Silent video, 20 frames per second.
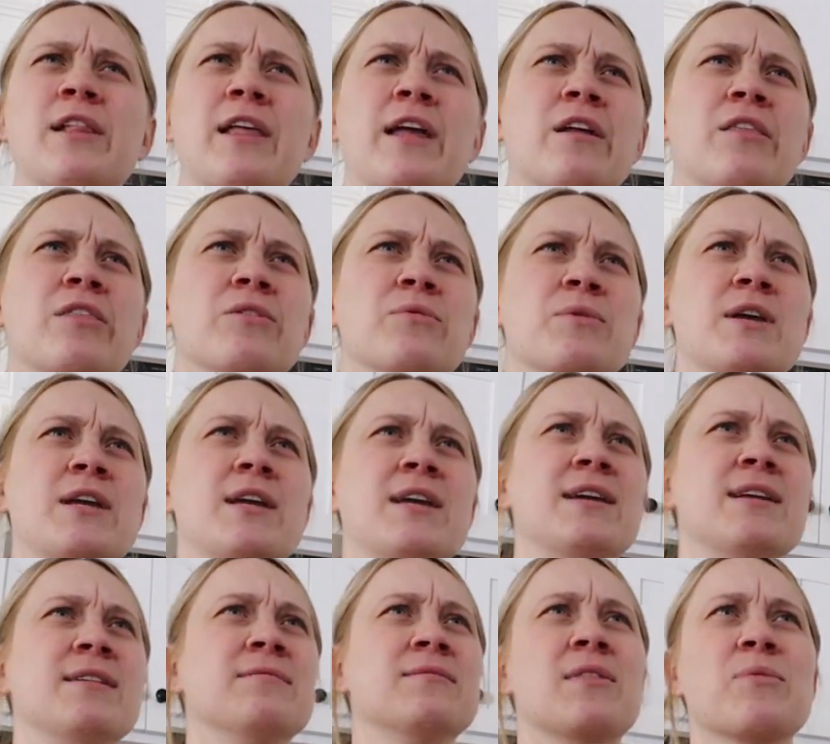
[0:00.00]
like
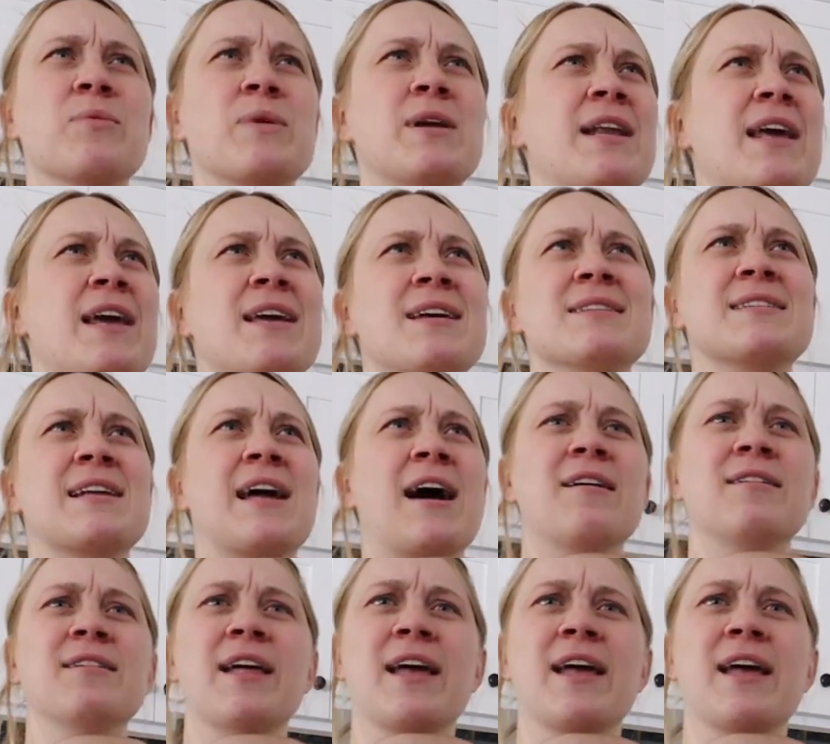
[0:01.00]
three, three days now.